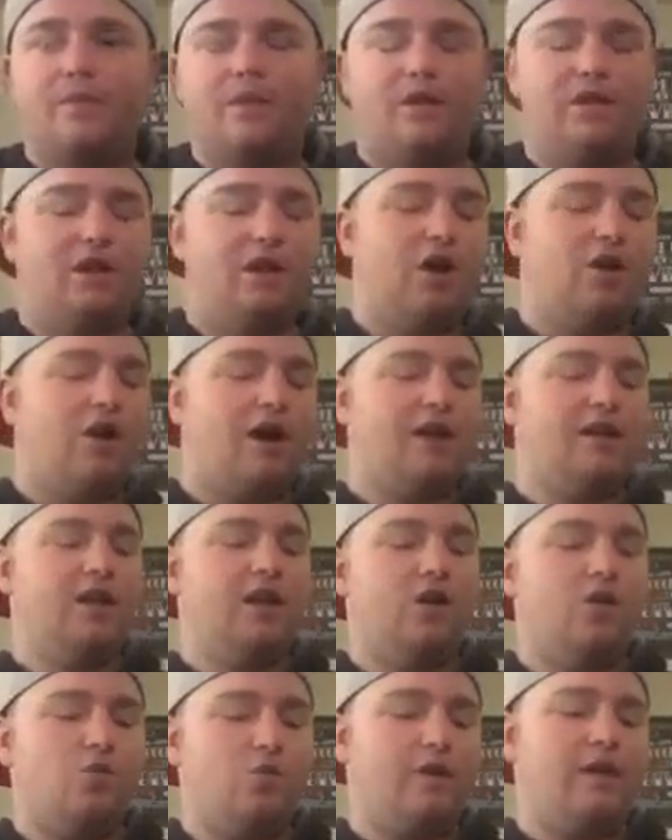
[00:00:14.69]
You know, I
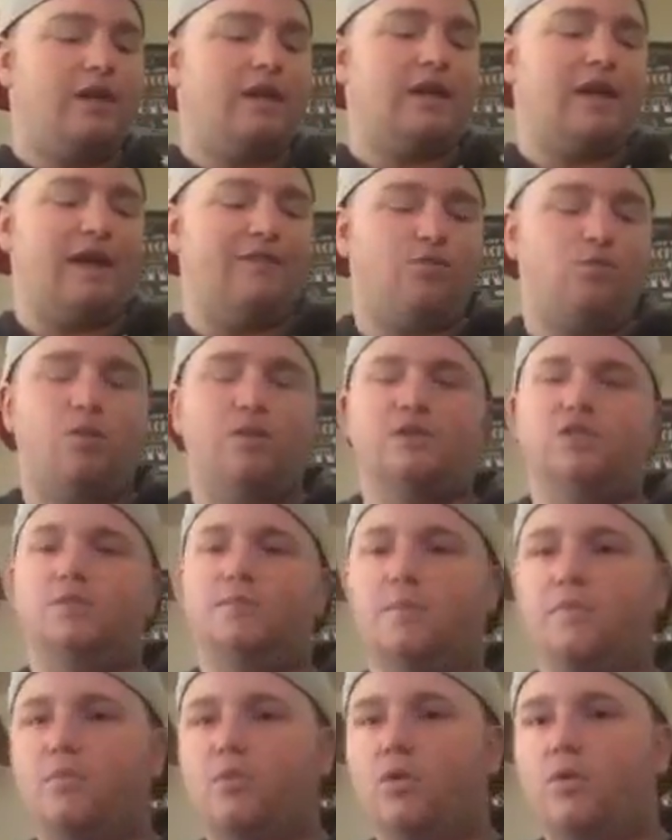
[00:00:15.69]
know we haven't won a
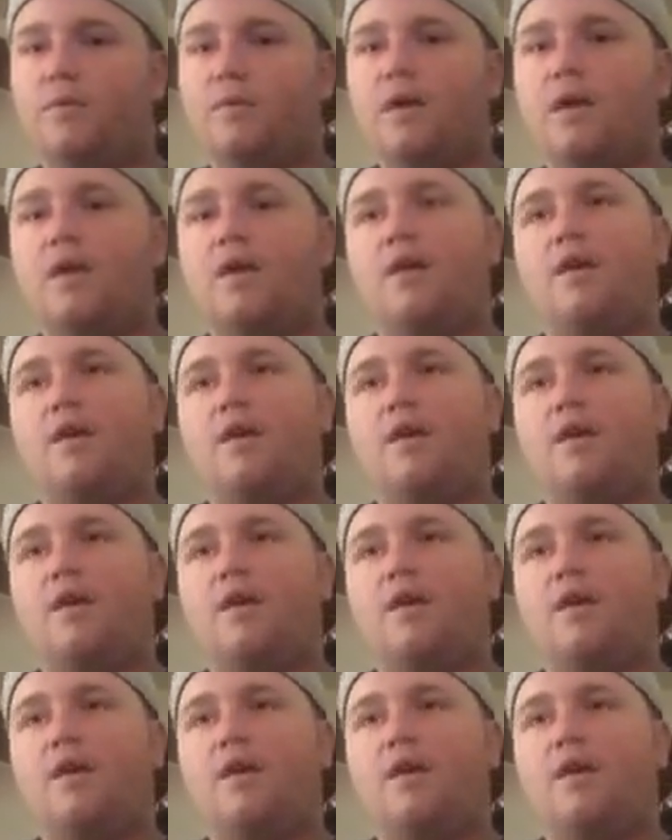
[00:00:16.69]
Super Bowl.